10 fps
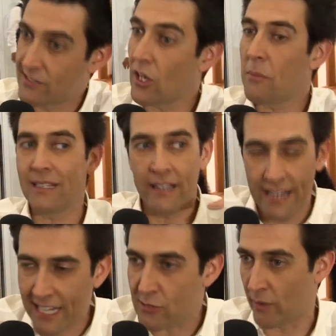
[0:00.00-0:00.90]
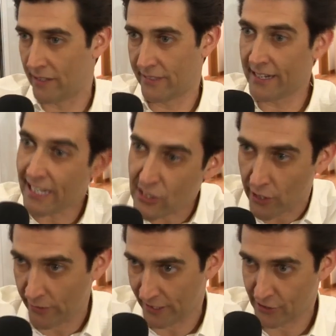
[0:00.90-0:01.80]
It's all about the next the next
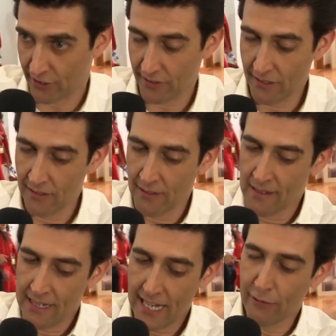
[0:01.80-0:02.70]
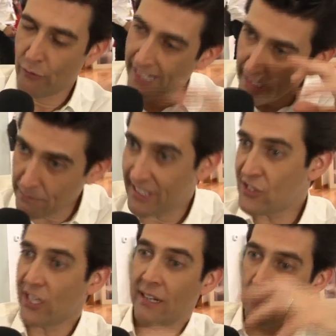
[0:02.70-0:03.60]
generation. And if we keep
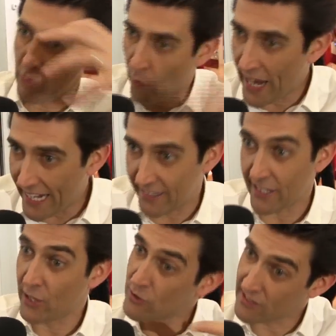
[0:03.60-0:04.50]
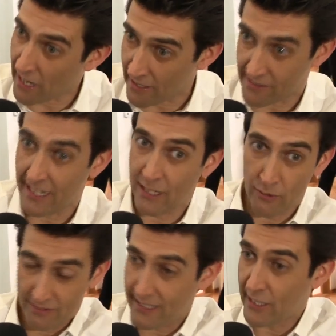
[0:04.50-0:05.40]
teaching them to hate and use guns like
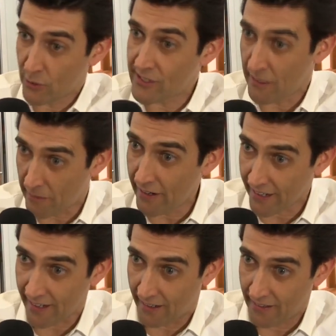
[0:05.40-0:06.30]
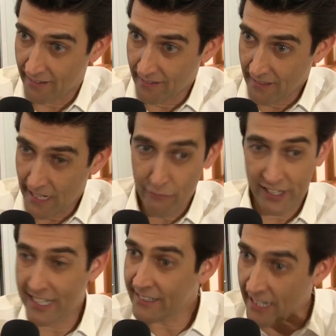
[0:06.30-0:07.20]
they use in America,
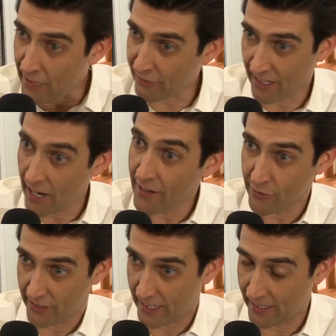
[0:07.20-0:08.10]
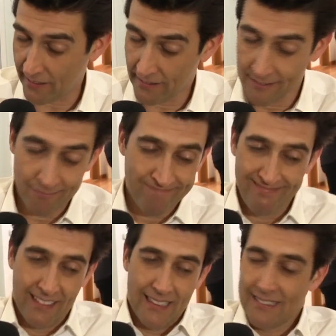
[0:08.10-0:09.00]
every kid can have a gun today.
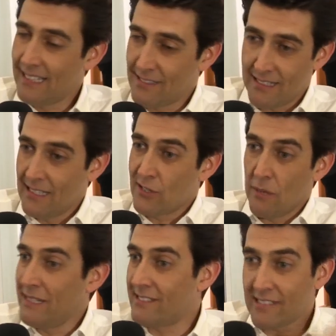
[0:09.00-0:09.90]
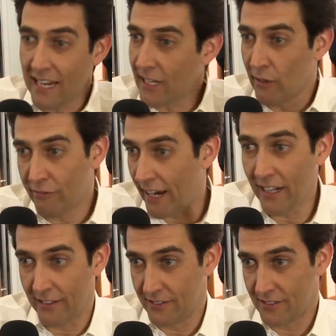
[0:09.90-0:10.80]
It's going to be cycle of
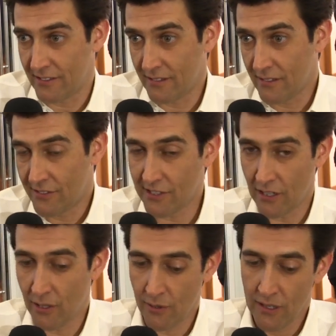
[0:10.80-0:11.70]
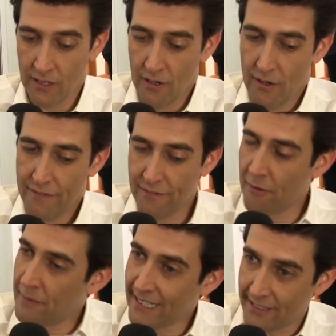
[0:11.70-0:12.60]
violence. So
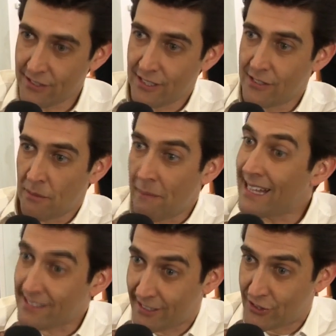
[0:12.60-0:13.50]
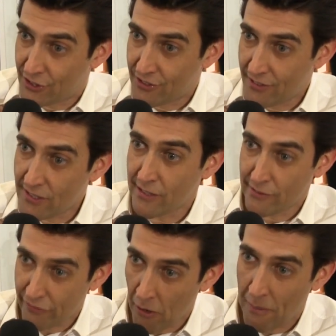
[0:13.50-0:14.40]
for me, this is a message. This is
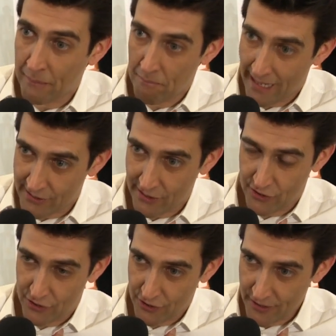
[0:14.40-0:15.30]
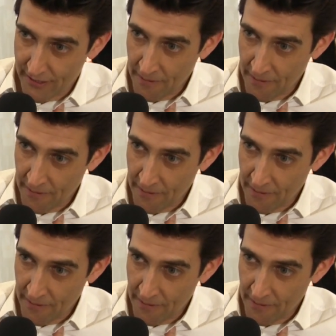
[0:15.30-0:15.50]
a film about message.